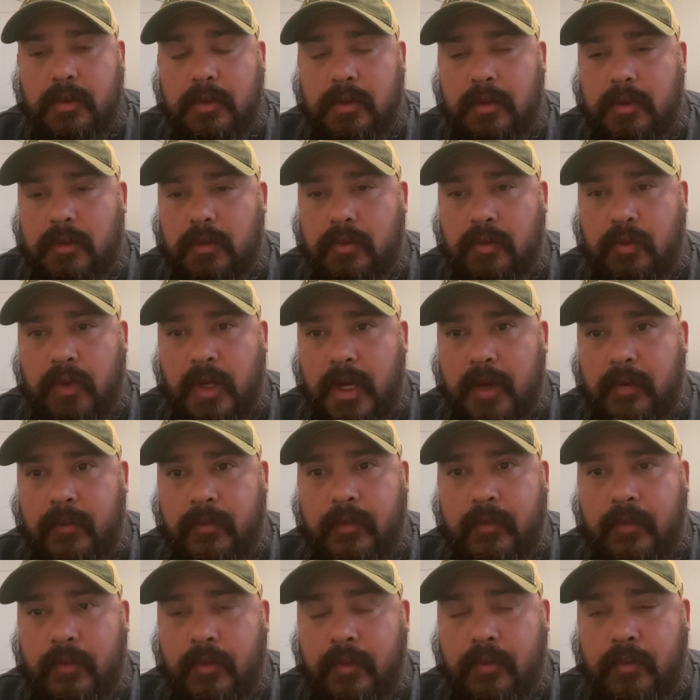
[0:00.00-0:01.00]
whatever
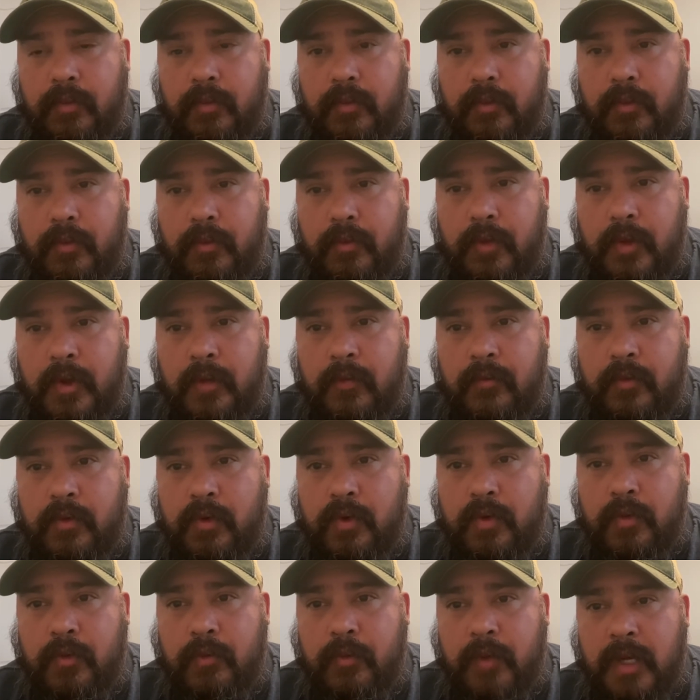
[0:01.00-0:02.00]
if
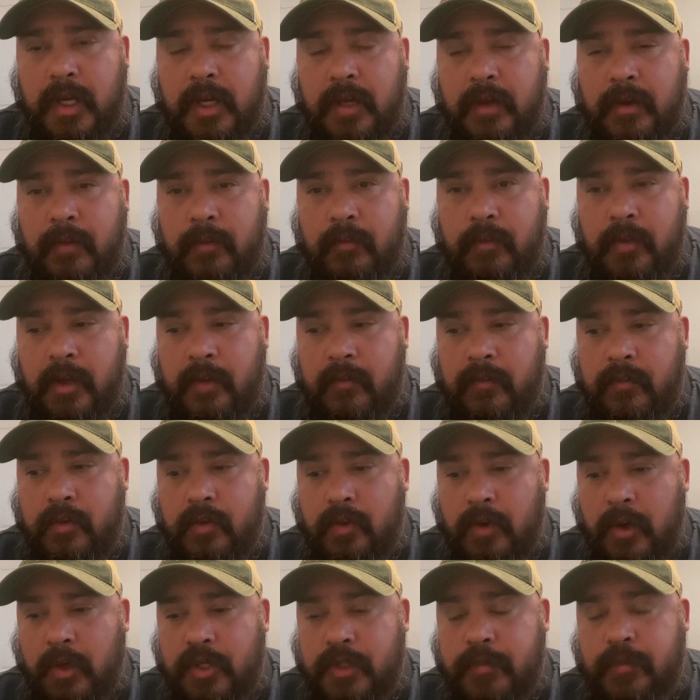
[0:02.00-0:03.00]
you believe, if
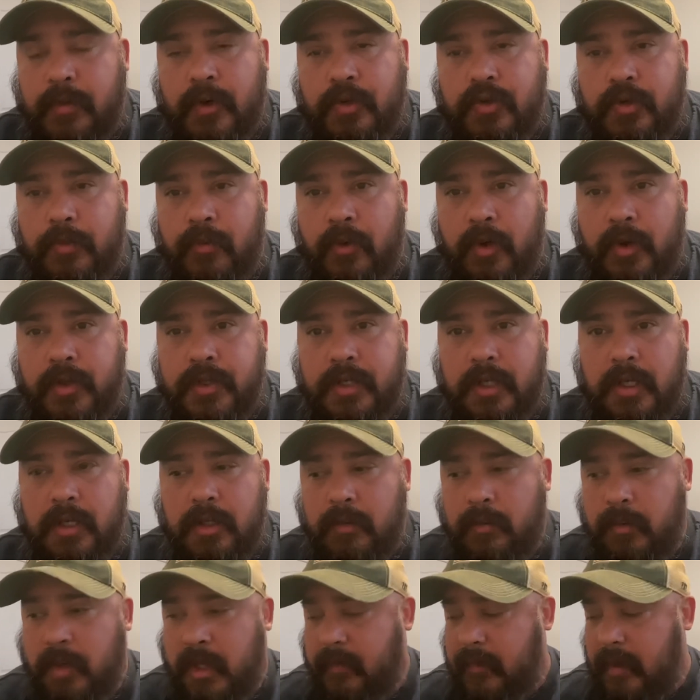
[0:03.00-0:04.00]
you are a spiritual person and you
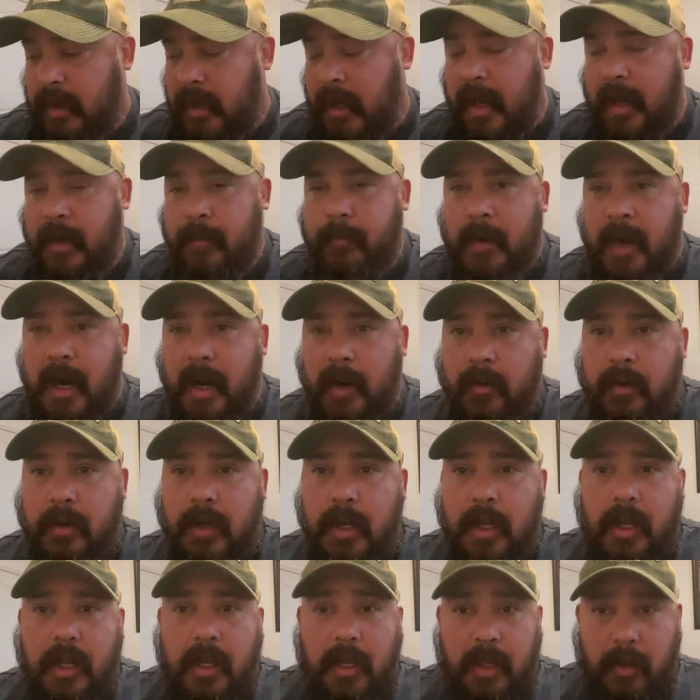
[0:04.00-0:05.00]
believe in a higher power
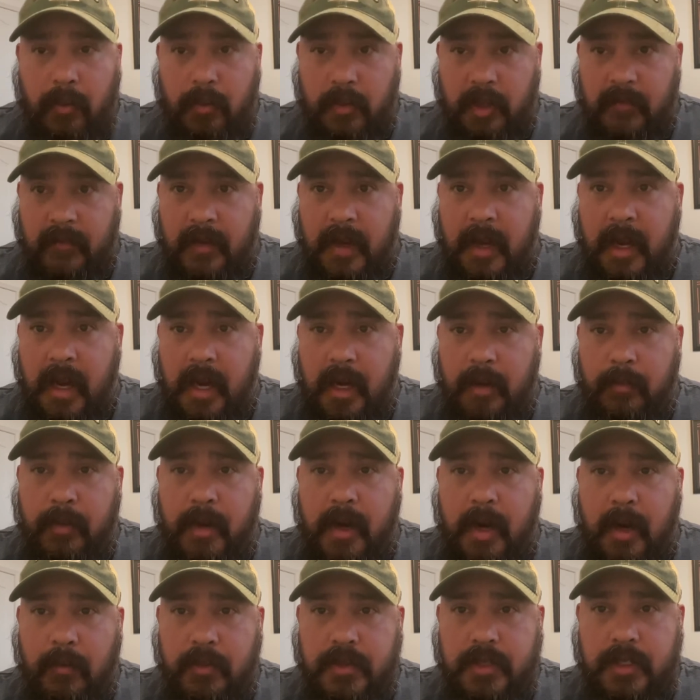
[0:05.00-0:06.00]
whatever higher
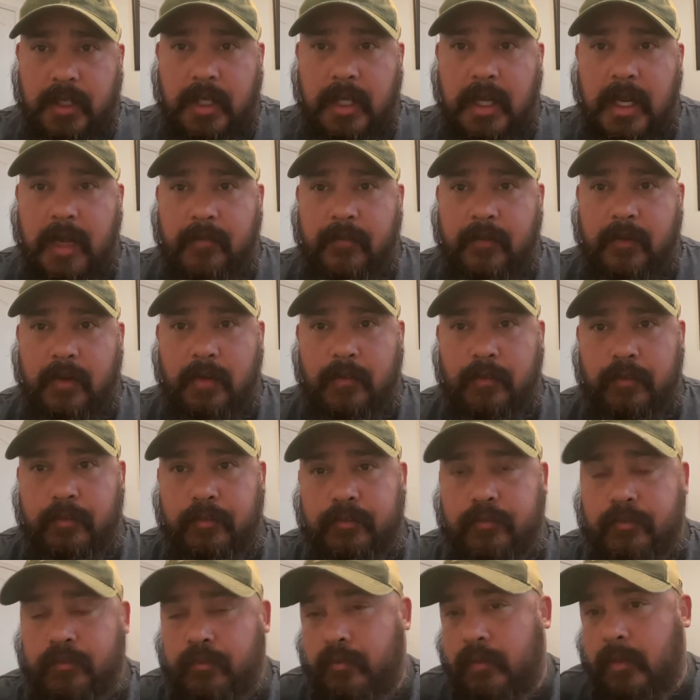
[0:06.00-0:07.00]
power was looking out for him
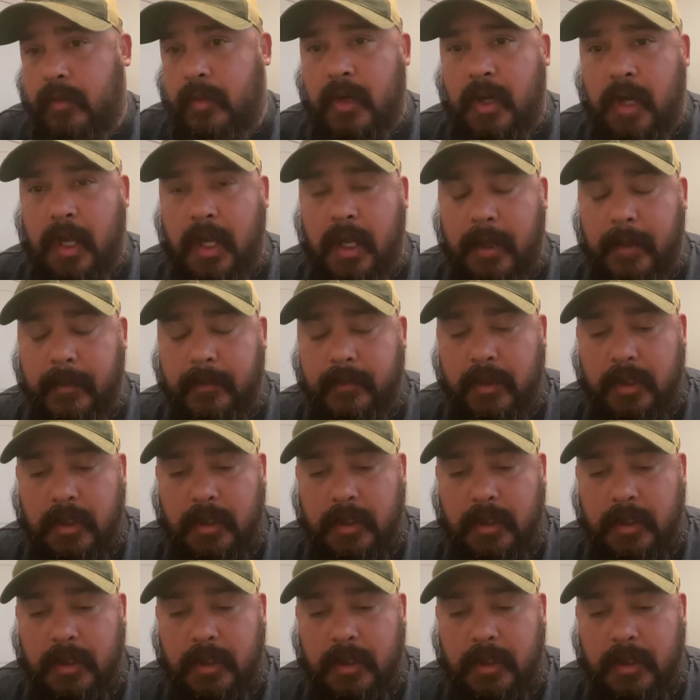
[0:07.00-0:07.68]
uh,